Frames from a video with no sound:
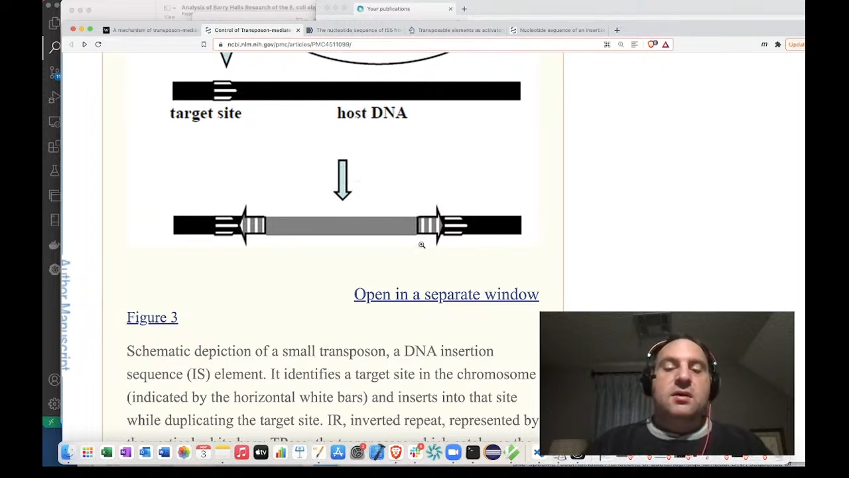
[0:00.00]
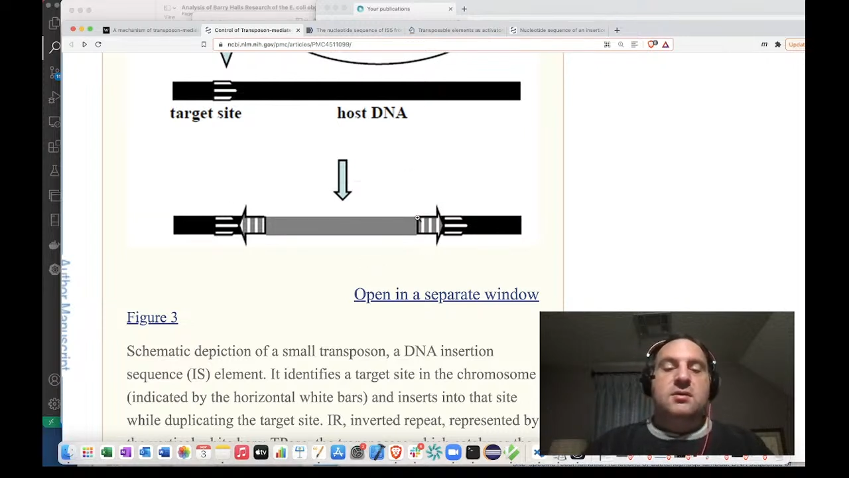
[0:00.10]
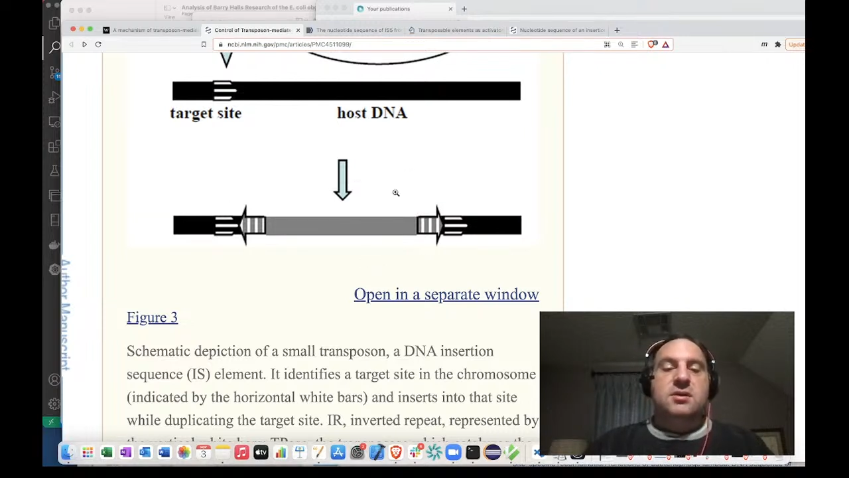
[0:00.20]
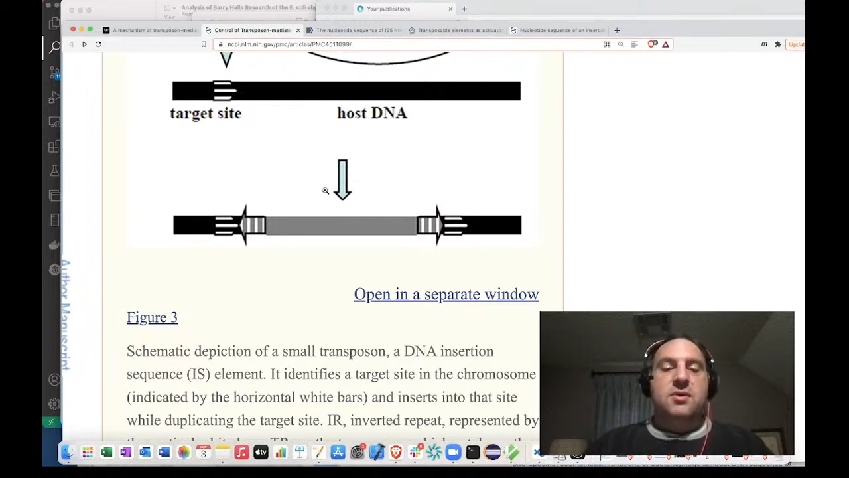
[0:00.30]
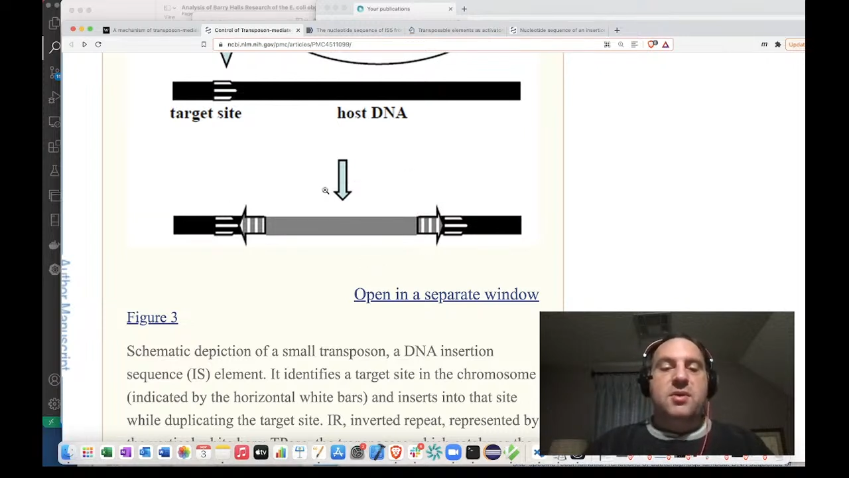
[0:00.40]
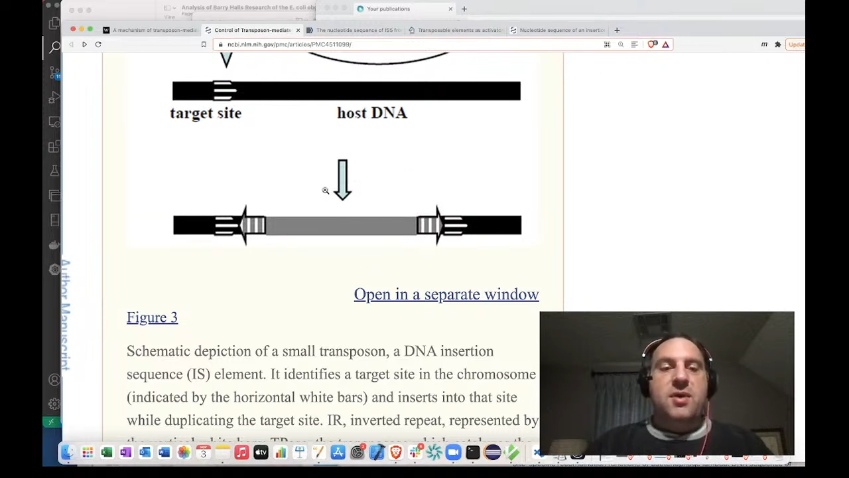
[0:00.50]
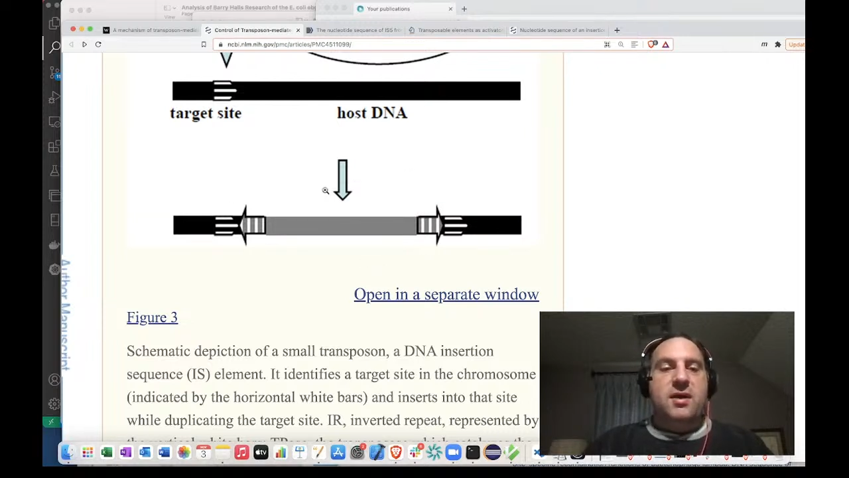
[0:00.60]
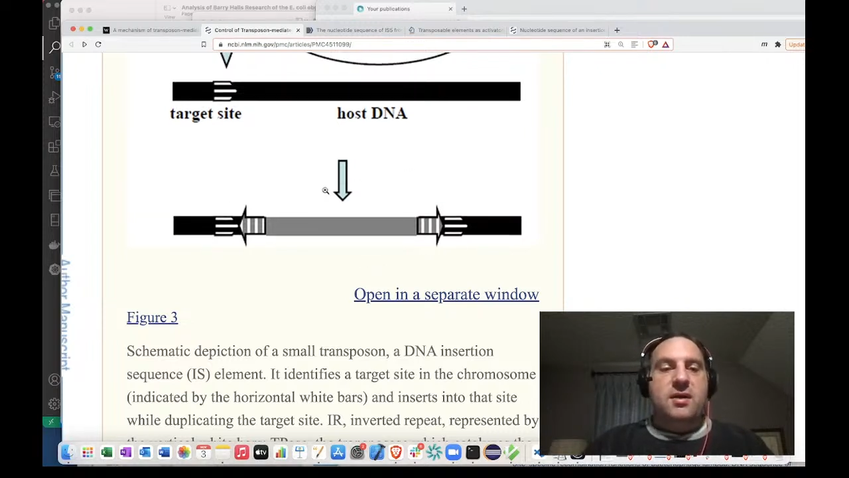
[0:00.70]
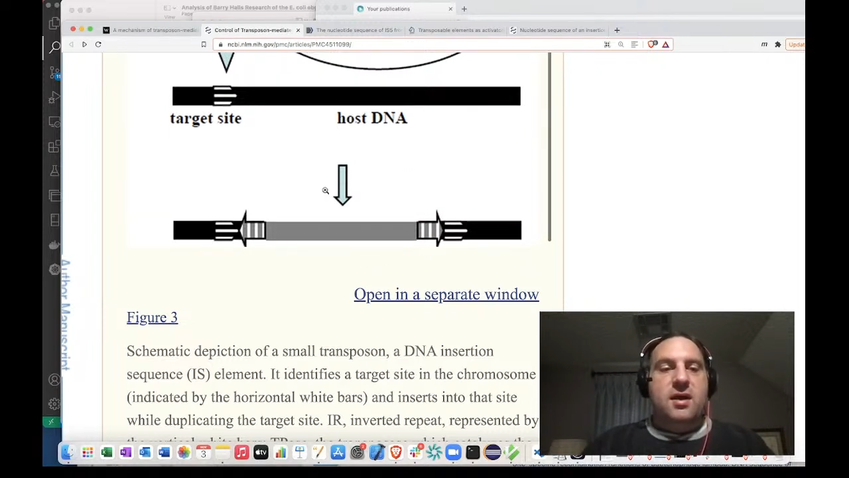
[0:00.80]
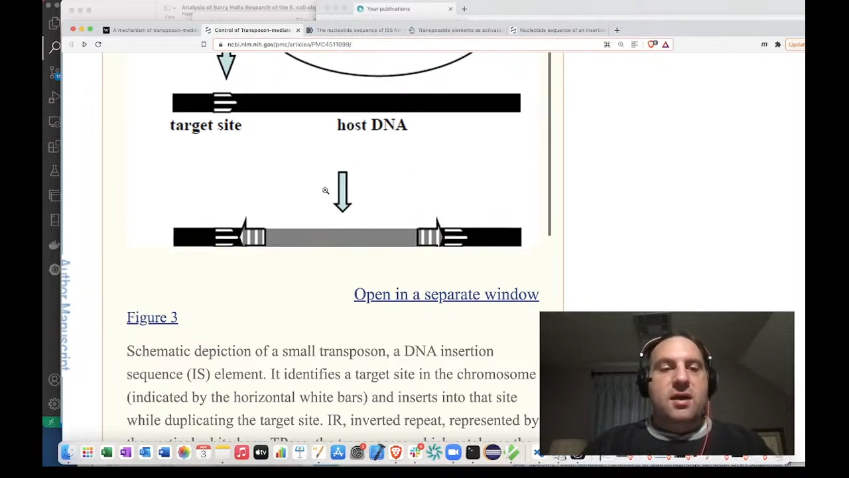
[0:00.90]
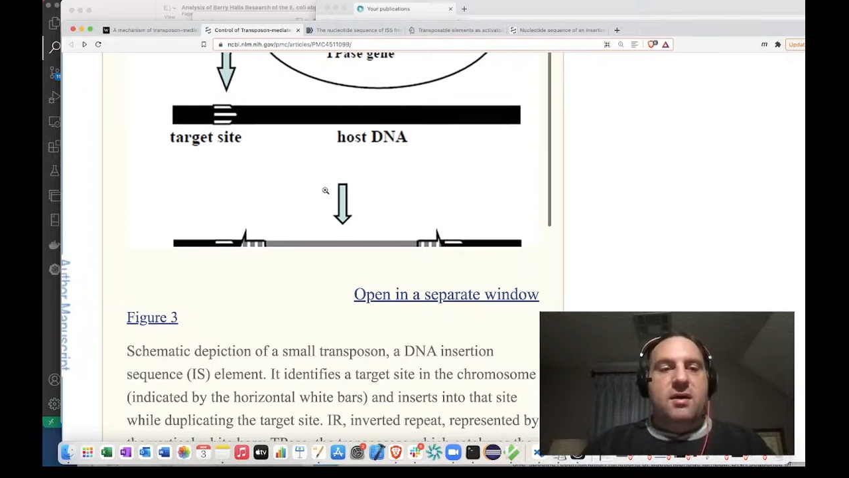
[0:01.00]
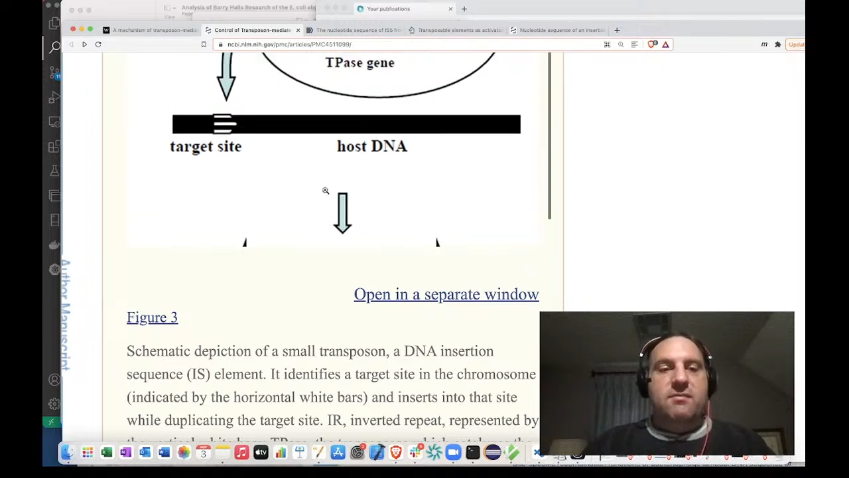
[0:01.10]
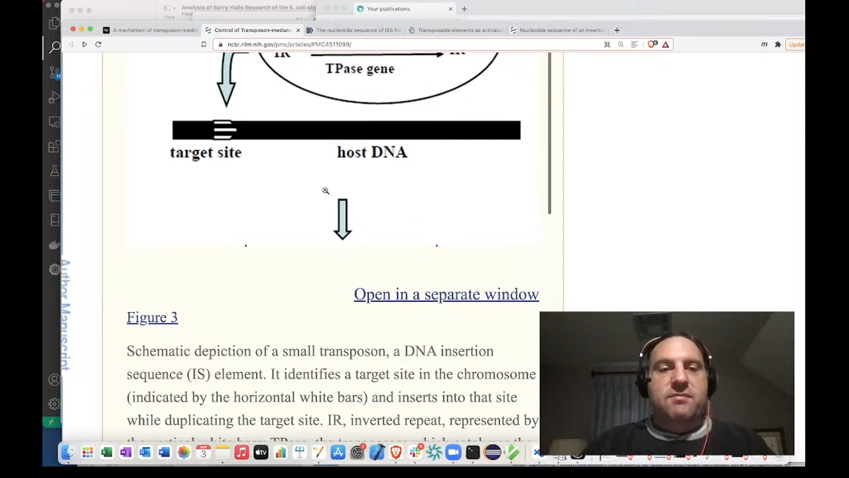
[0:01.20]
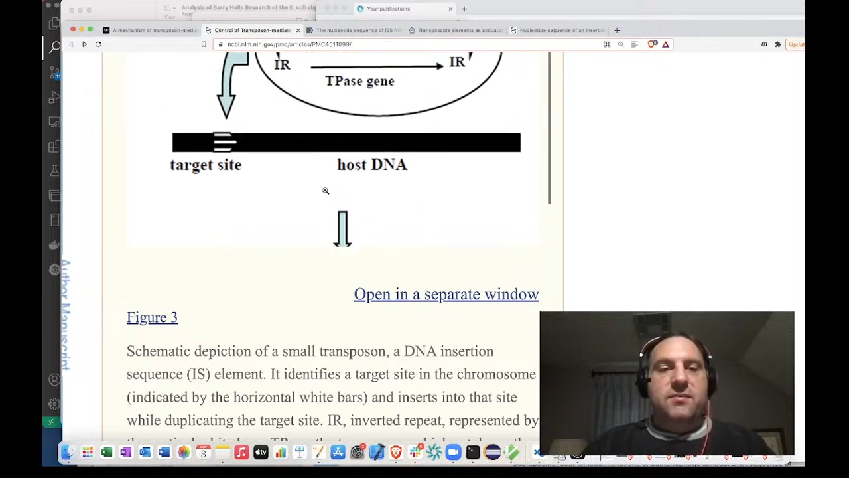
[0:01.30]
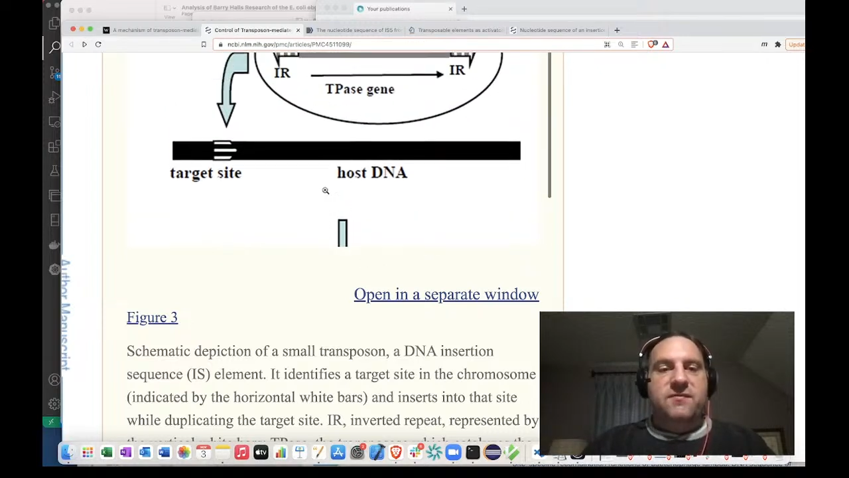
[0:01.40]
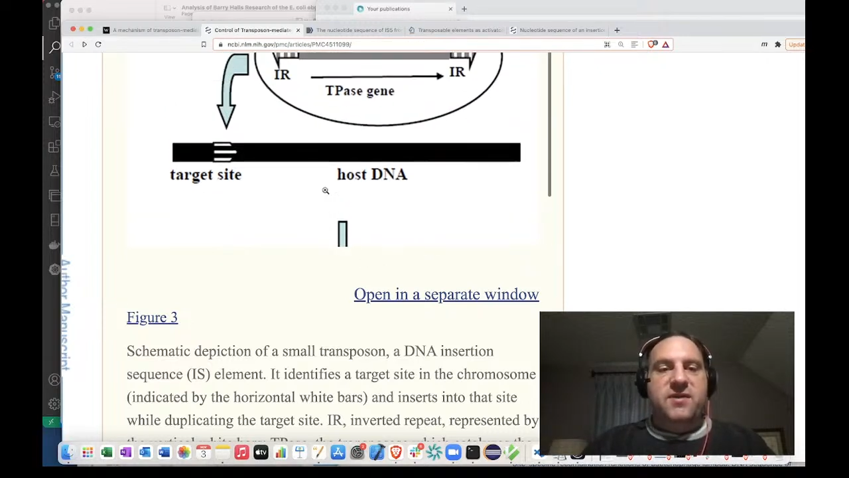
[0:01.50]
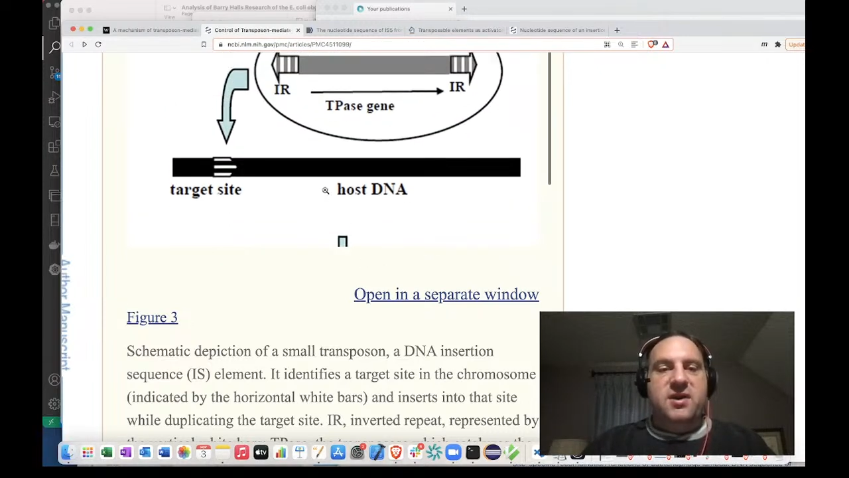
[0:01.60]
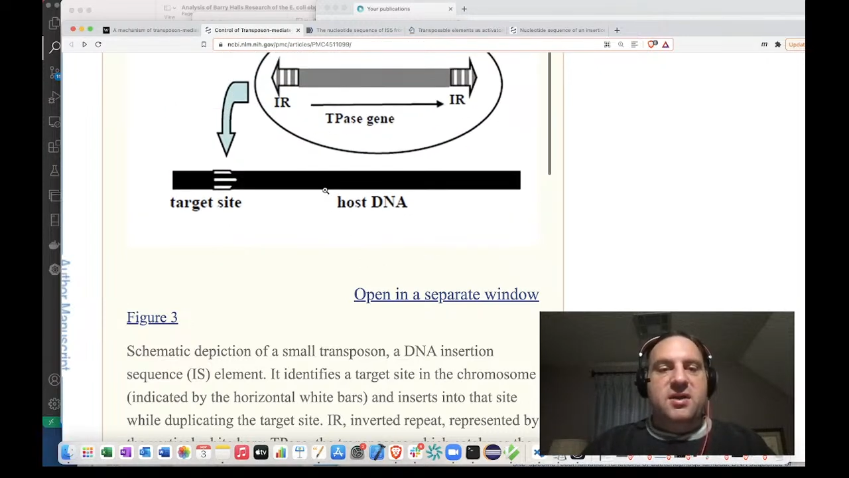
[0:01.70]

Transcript: So anyway, very